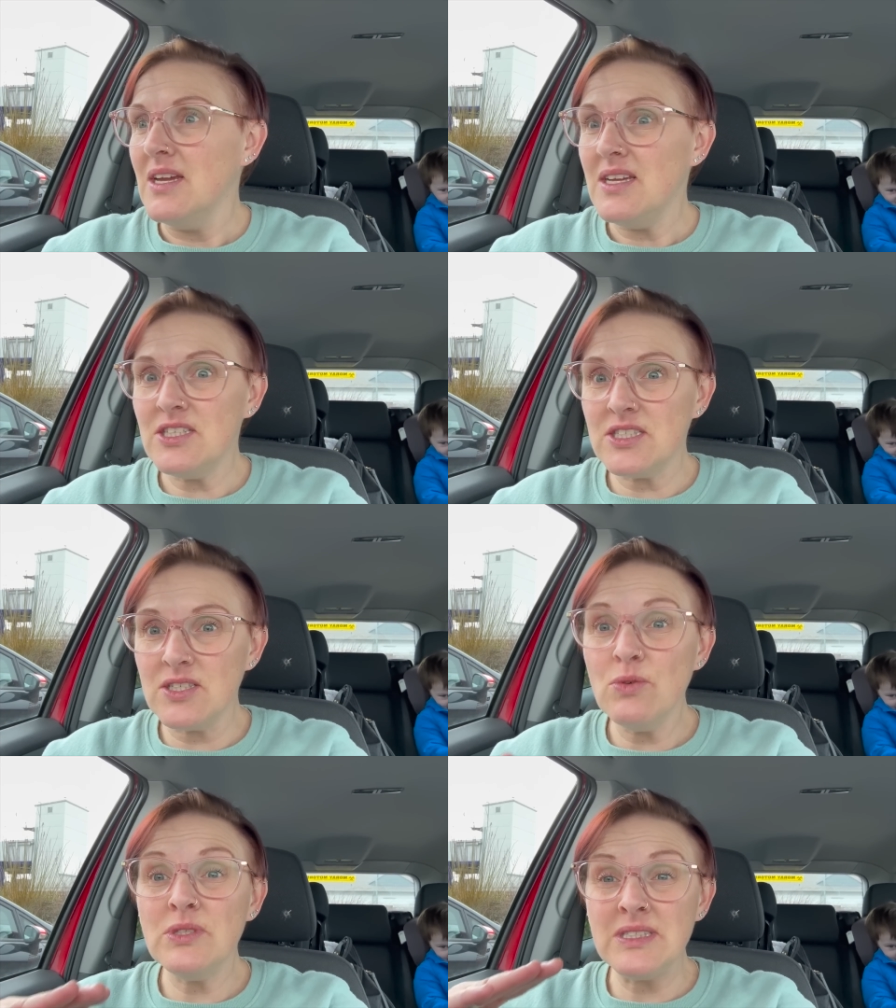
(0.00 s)
It's
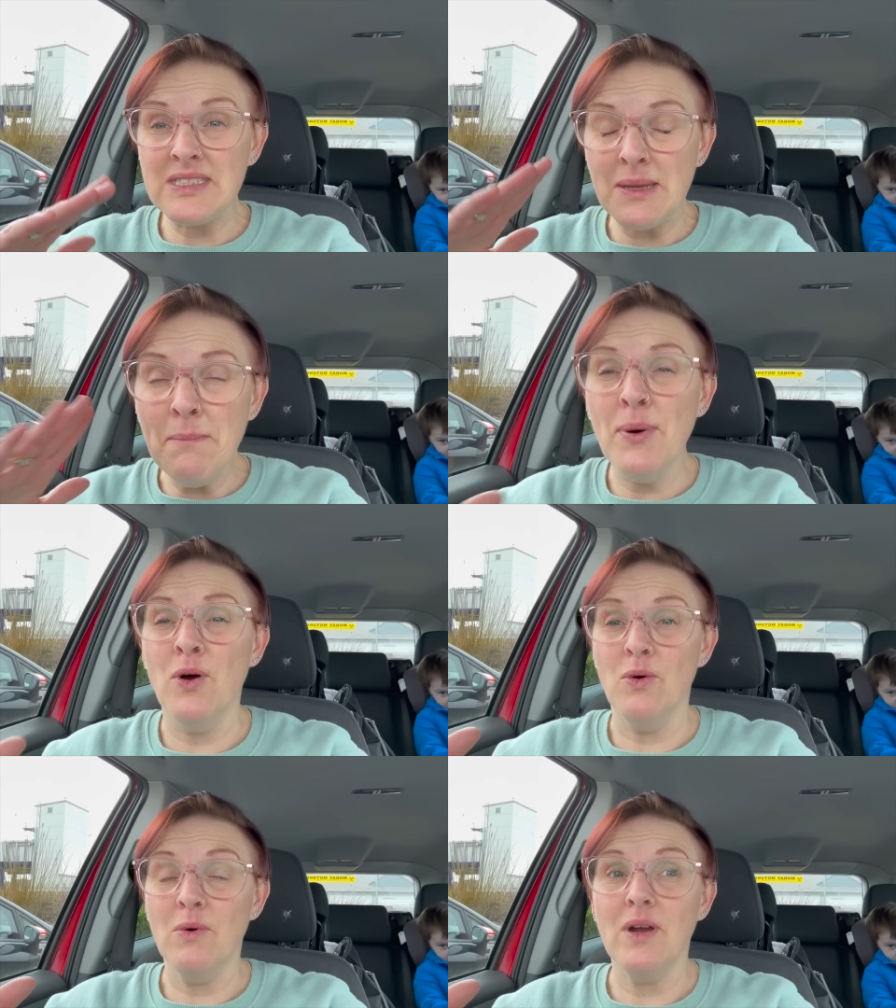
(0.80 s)
so
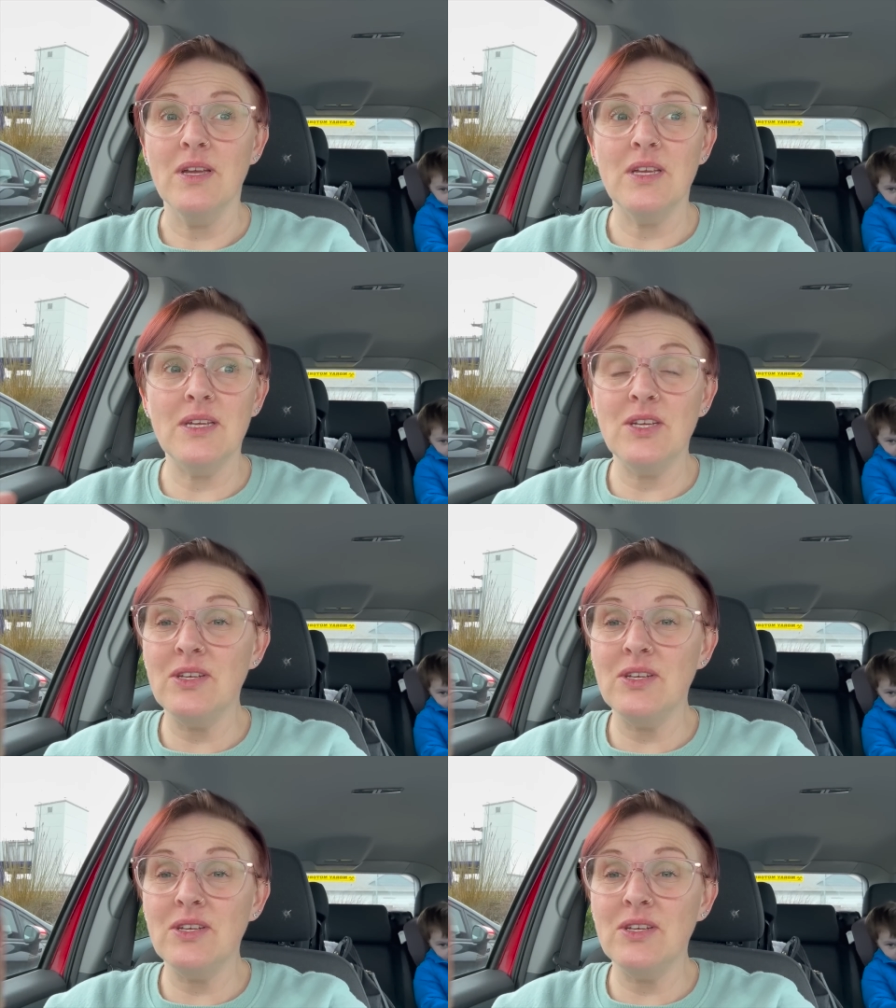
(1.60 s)
simple. You